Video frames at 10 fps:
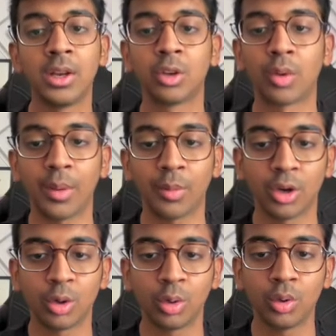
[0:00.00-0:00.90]
So what I'm going to
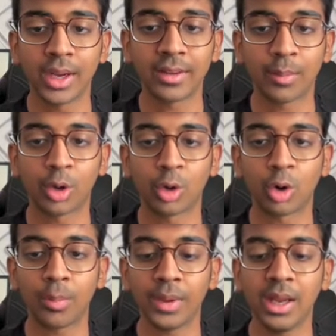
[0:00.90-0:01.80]
do is I'm going to
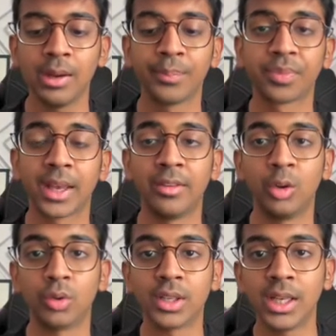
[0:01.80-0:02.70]
copy his
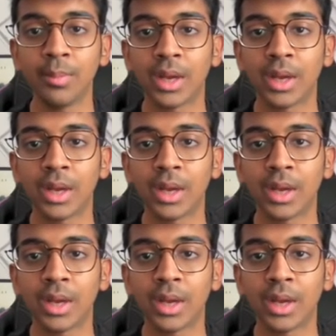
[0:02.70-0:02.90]
username.